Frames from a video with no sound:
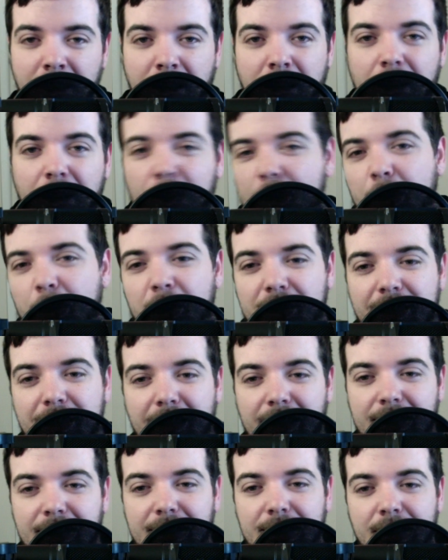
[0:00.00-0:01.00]
although it
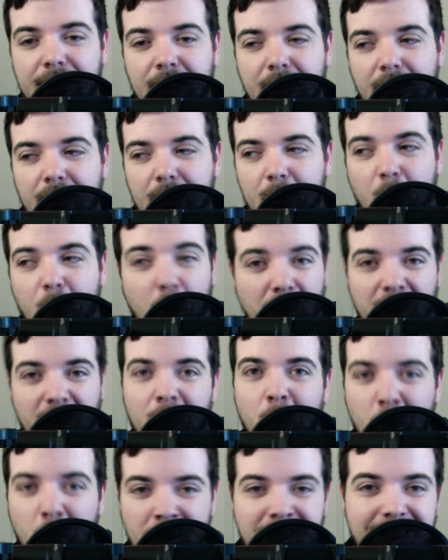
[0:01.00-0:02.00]
takes more
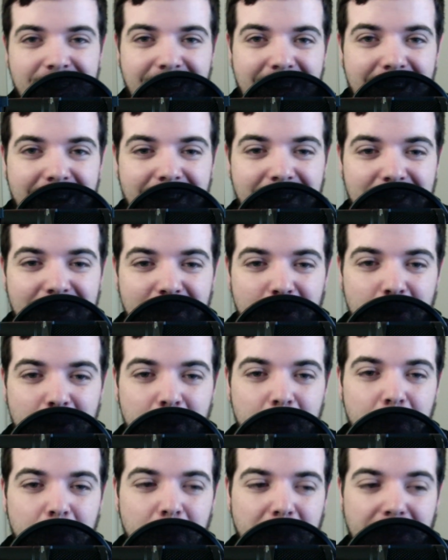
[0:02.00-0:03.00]
than 1 day
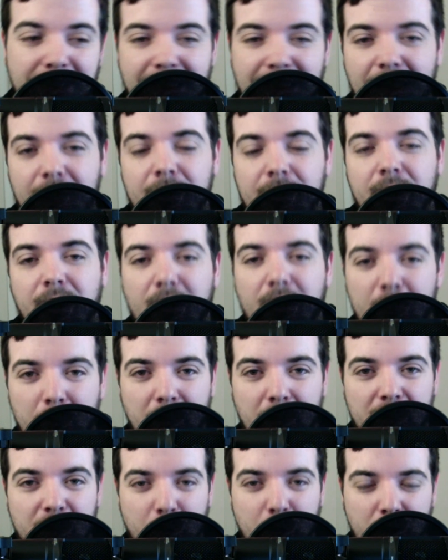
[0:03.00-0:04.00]
to get that
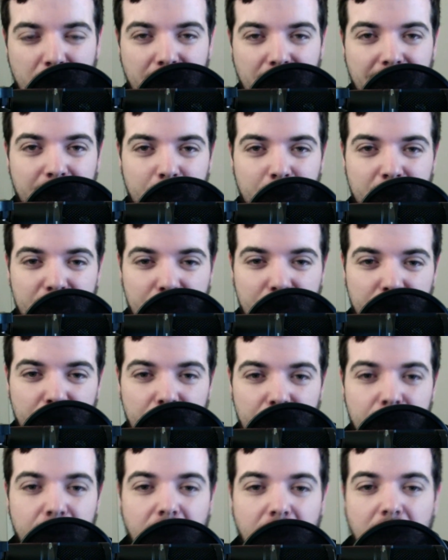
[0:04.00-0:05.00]
month's worth in
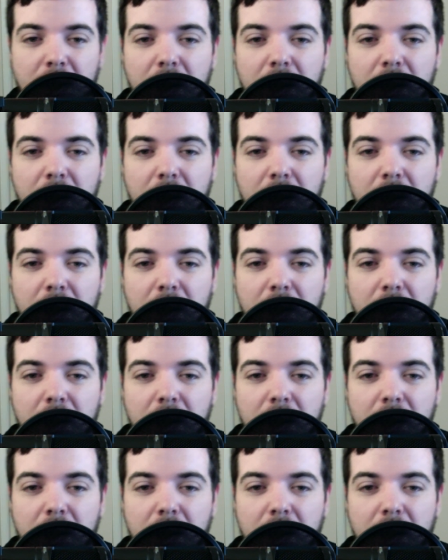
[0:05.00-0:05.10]
reserve,